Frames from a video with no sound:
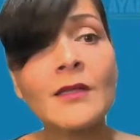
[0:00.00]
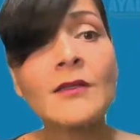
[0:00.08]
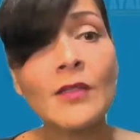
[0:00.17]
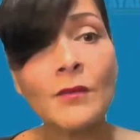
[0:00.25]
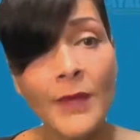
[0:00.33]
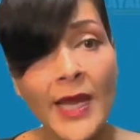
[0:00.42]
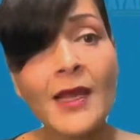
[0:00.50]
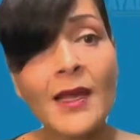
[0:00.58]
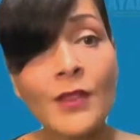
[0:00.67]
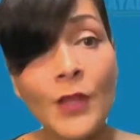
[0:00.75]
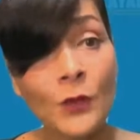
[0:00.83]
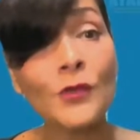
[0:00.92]
to
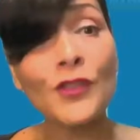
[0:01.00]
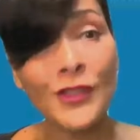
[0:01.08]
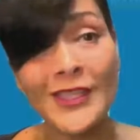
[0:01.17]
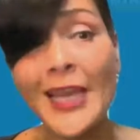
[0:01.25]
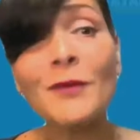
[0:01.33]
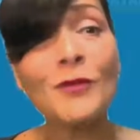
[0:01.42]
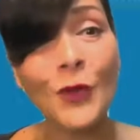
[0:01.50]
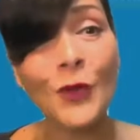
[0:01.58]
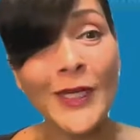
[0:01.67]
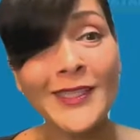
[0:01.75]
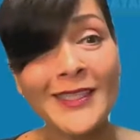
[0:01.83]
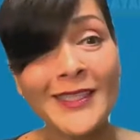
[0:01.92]
make those same
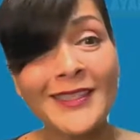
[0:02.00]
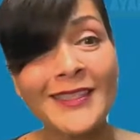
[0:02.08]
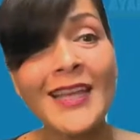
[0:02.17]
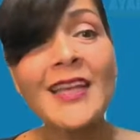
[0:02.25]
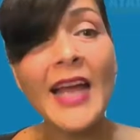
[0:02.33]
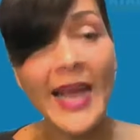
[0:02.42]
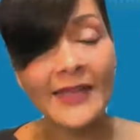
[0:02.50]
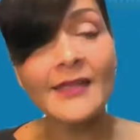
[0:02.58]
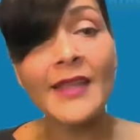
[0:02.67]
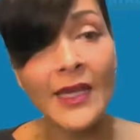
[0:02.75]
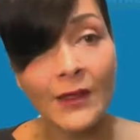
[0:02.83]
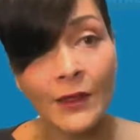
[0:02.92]
choices as
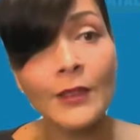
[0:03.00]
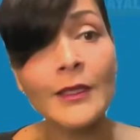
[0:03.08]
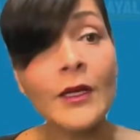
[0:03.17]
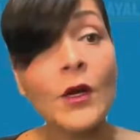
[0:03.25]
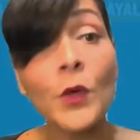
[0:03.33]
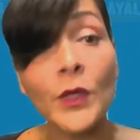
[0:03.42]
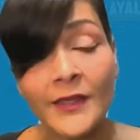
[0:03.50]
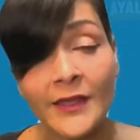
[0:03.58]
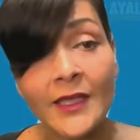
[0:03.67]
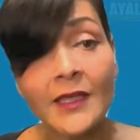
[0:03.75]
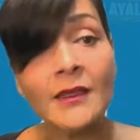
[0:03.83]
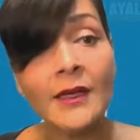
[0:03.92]
they look or
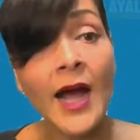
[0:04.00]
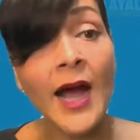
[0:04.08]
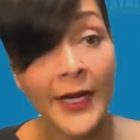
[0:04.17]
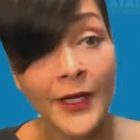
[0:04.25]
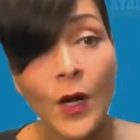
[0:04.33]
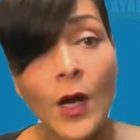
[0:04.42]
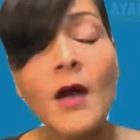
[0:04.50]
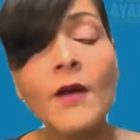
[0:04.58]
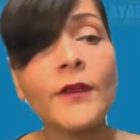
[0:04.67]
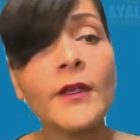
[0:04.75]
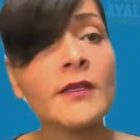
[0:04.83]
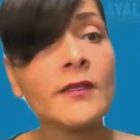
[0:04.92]
seek higher
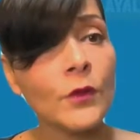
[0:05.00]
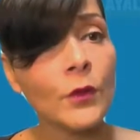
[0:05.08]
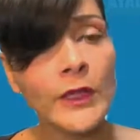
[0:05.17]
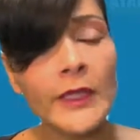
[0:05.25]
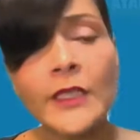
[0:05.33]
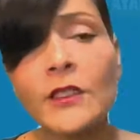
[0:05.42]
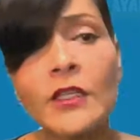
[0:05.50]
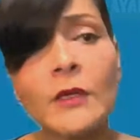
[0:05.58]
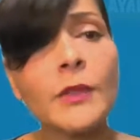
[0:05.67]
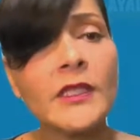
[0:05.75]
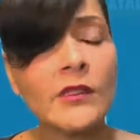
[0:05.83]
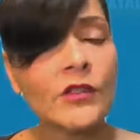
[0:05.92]
office or
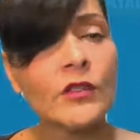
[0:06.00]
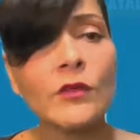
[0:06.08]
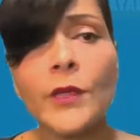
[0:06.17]
leadership positions